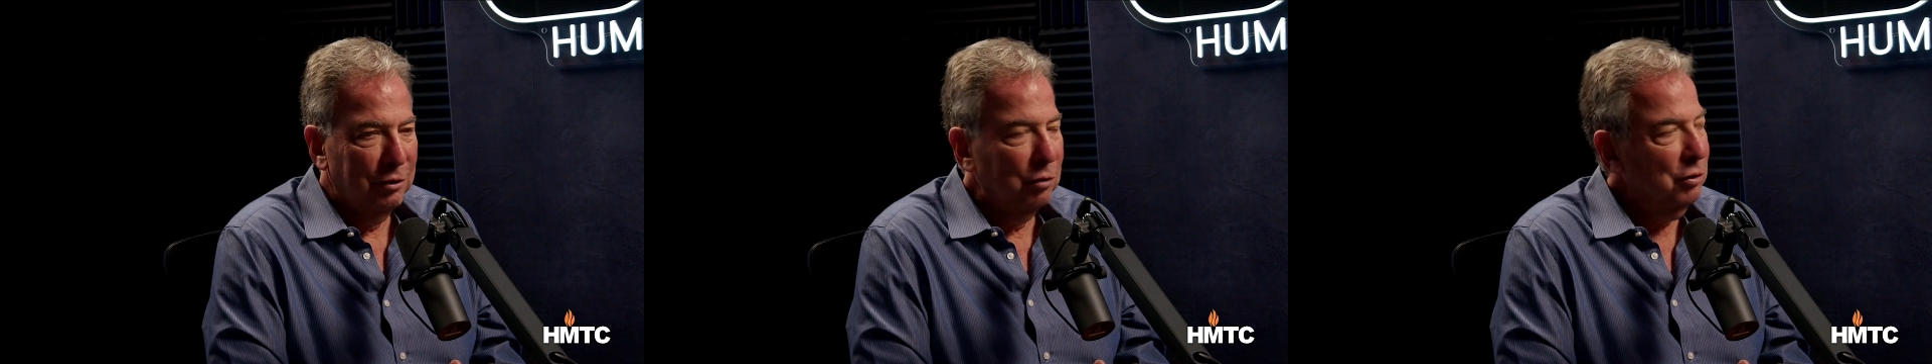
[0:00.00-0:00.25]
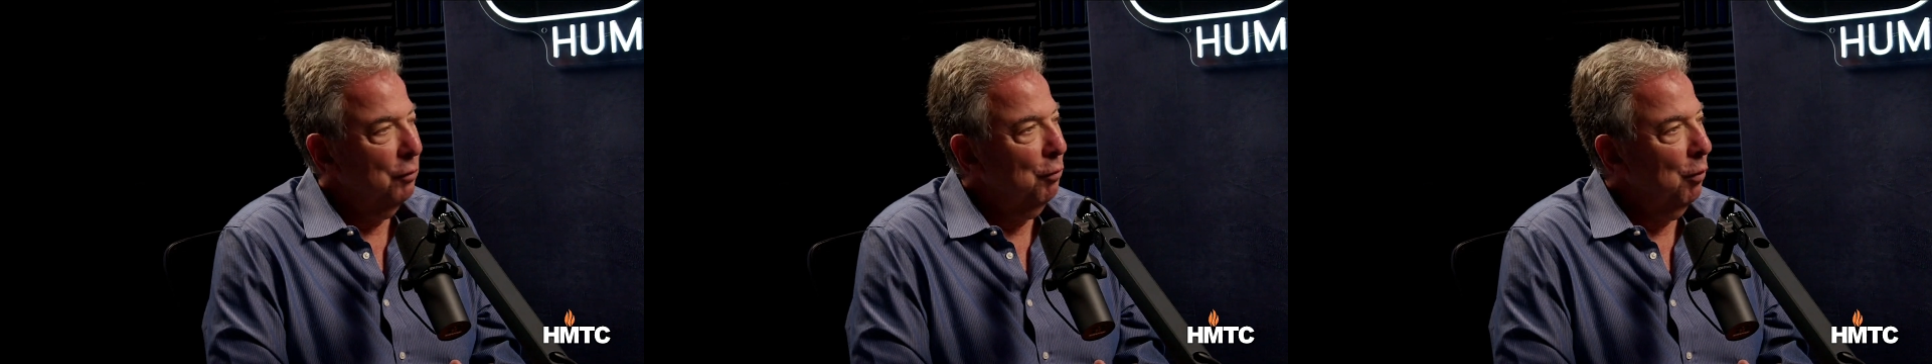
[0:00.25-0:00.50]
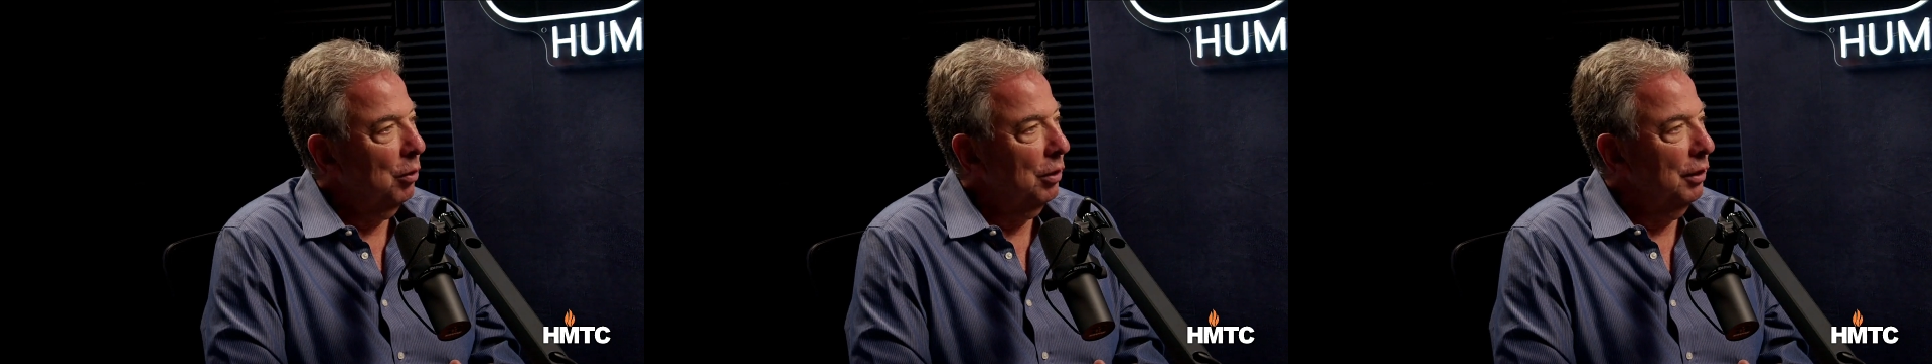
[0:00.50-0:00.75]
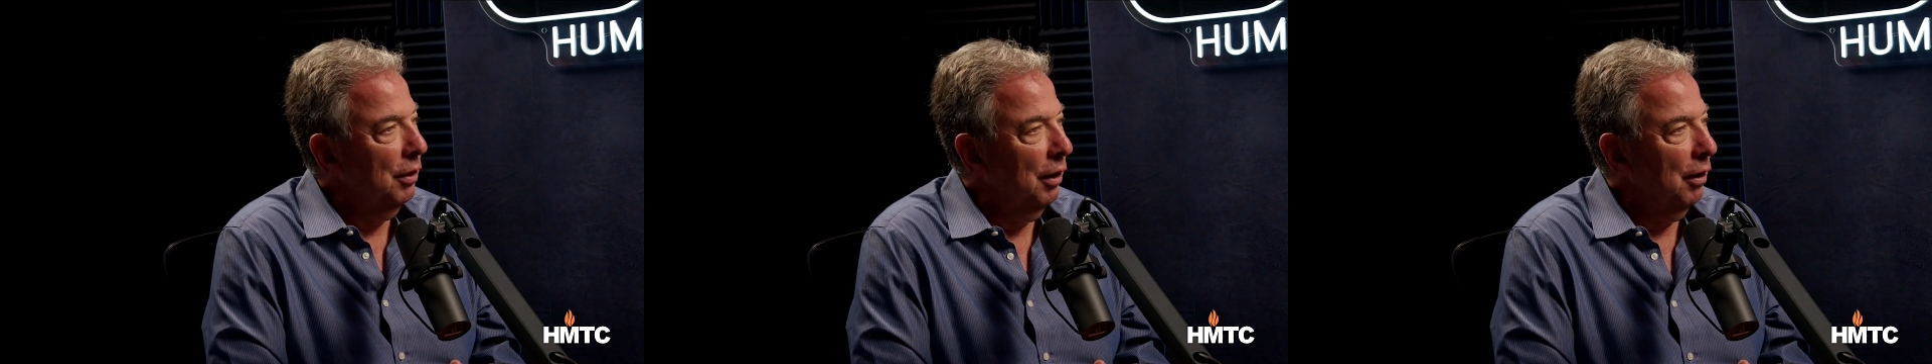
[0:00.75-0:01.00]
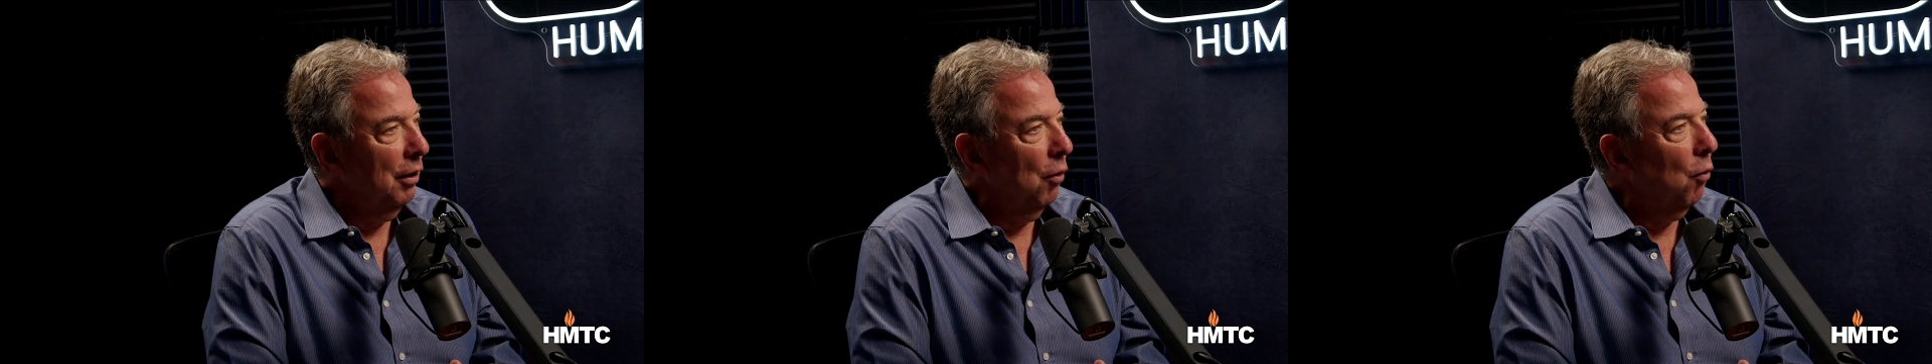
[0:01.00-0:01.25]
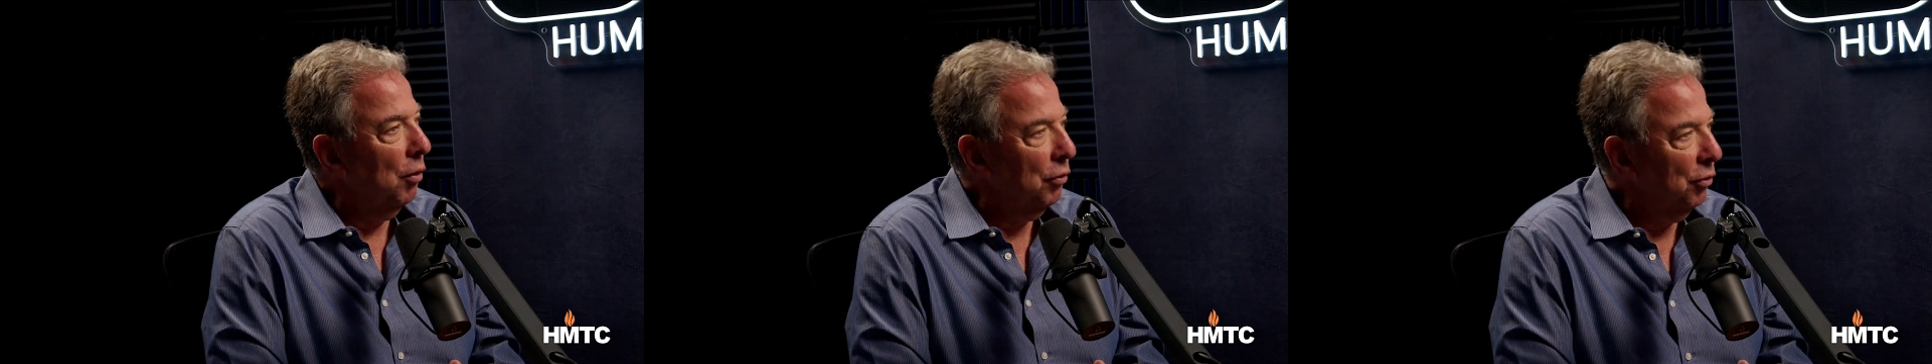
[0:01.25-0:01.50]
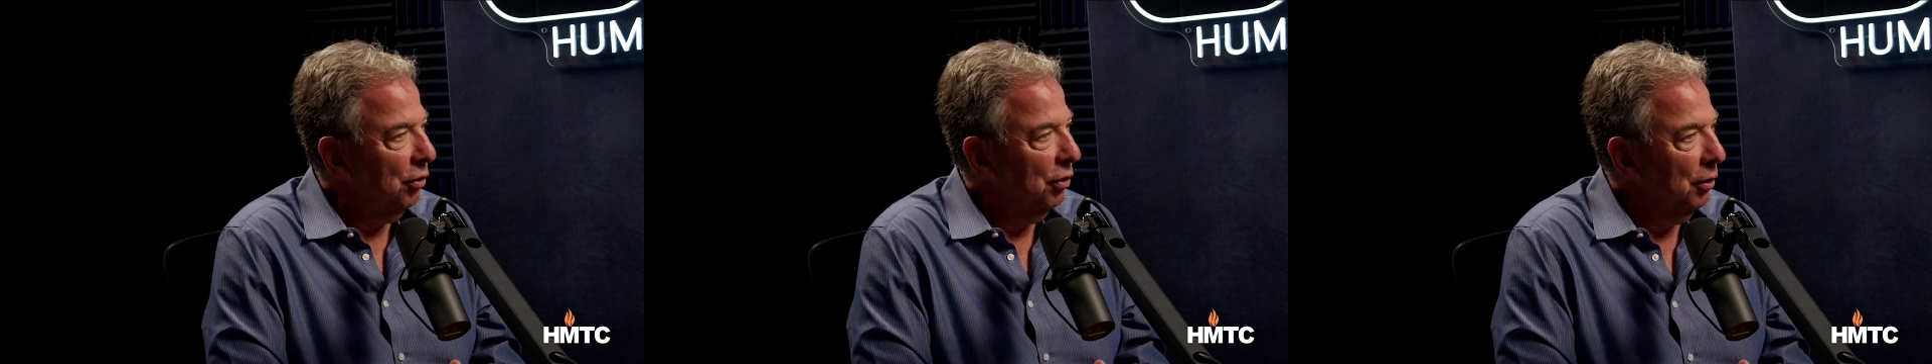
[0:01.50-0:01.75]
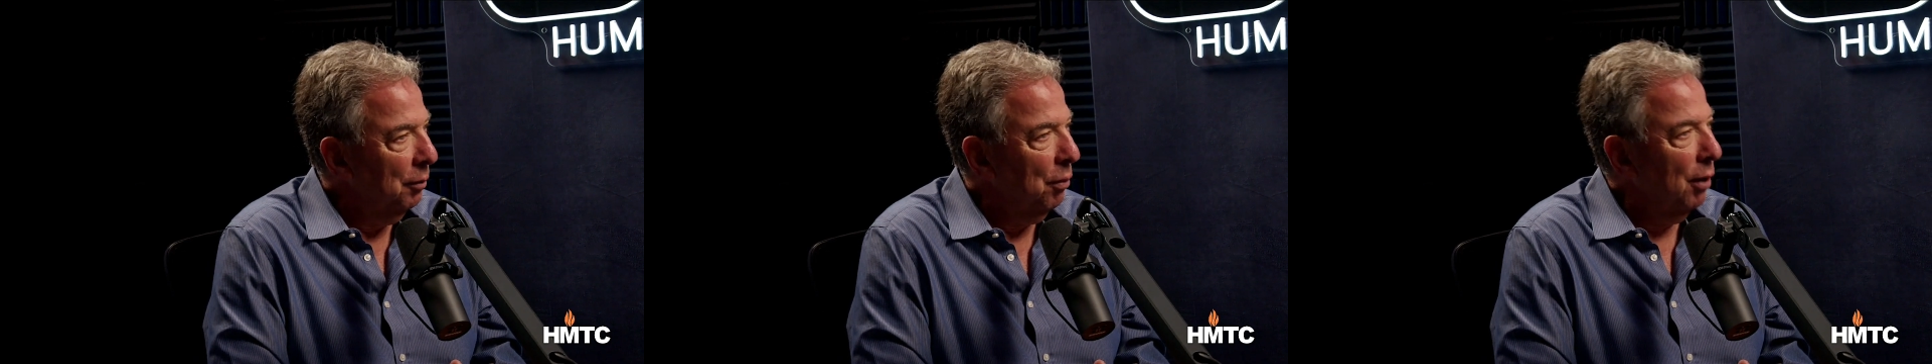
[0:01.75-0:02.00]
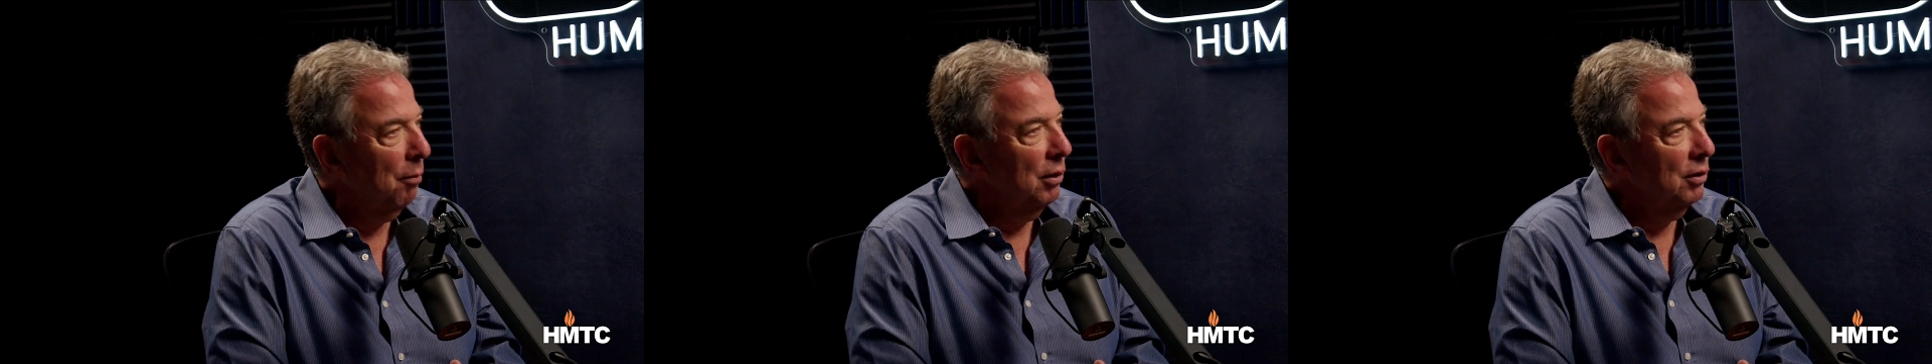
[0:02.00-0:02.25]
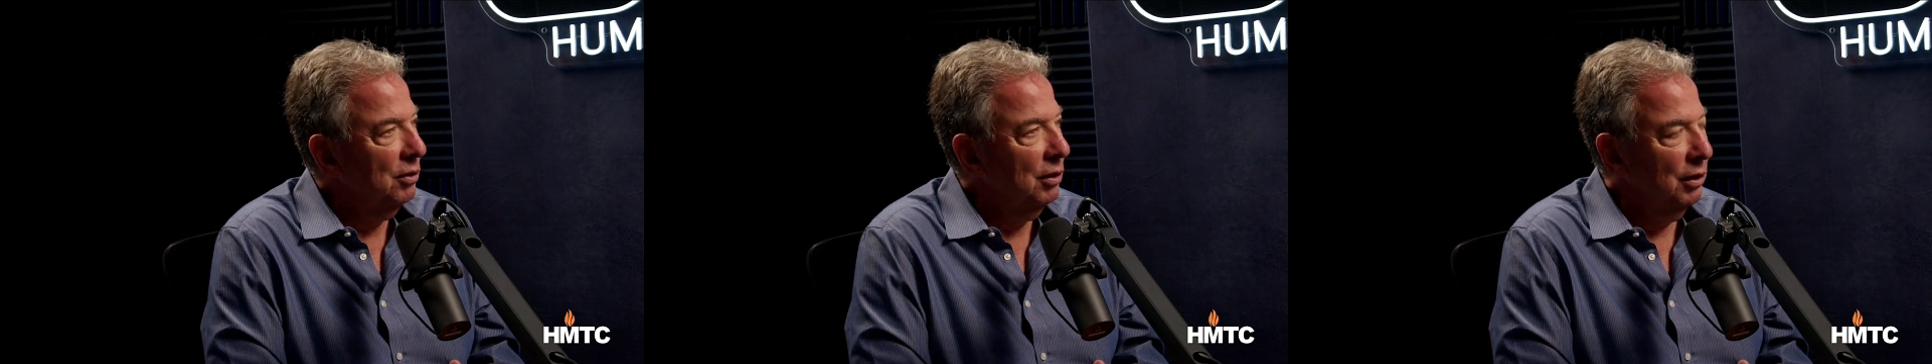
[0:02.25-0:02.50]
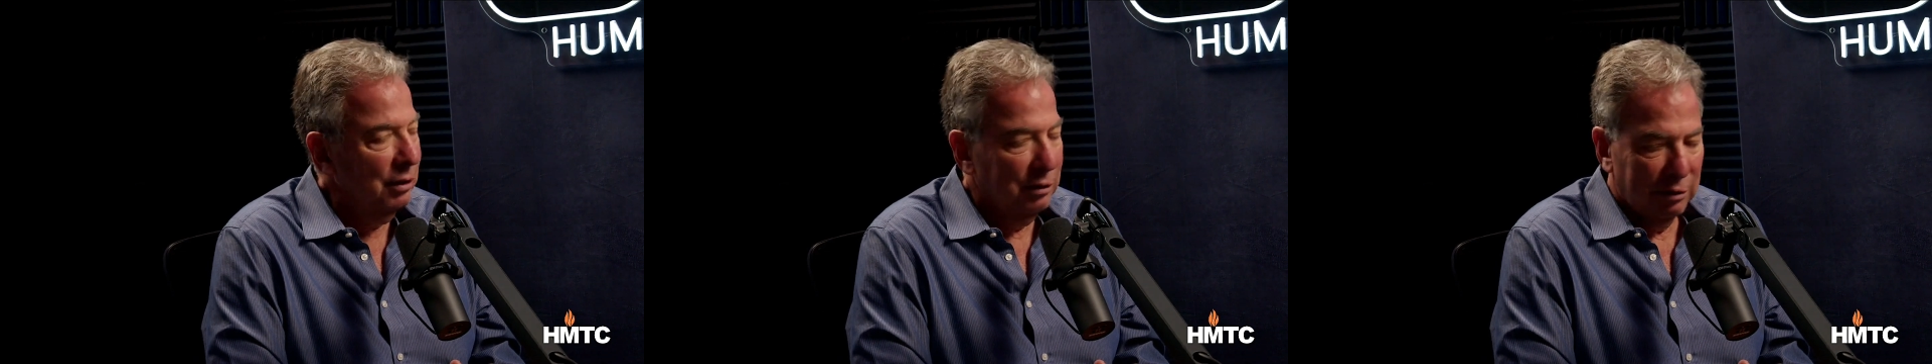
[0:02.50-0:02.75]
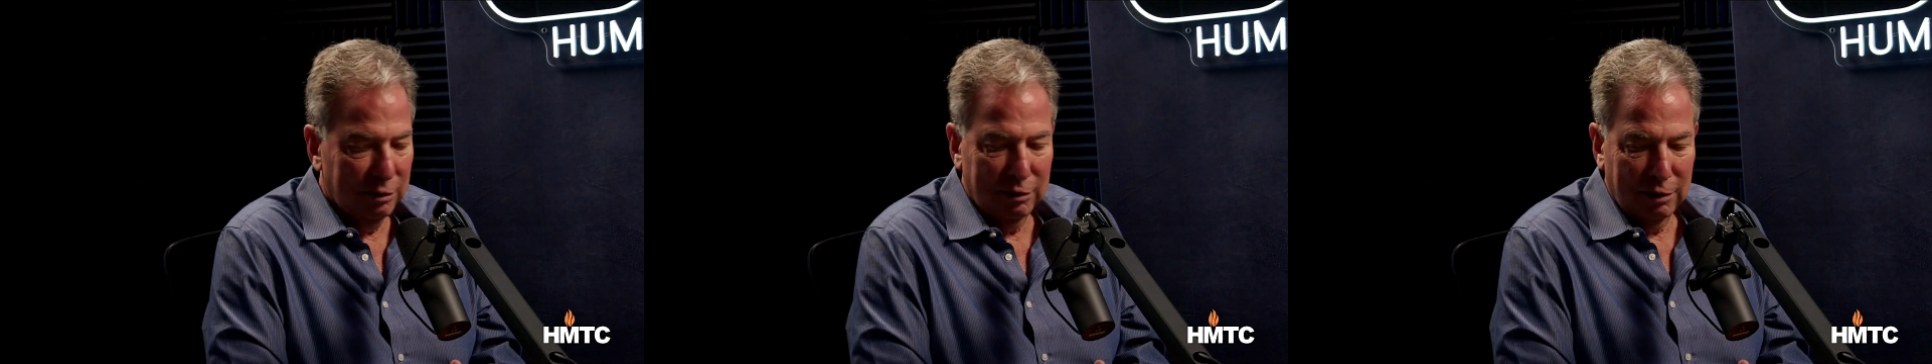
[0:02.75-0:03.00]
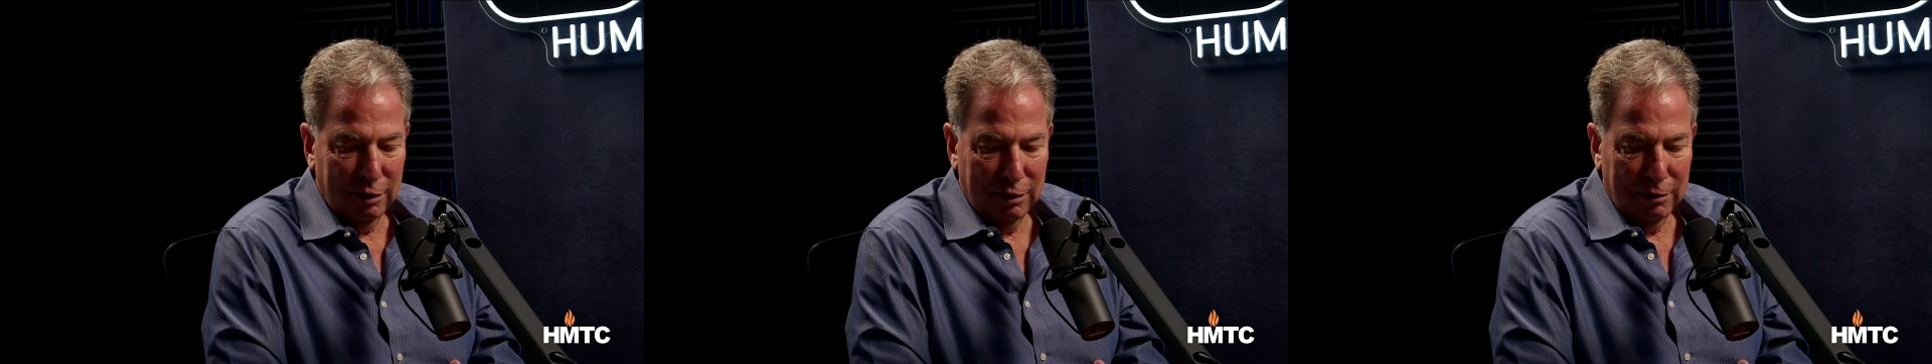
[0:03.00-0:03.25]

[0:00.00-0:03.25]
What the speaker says: Joseph Wolkin, author, publicist,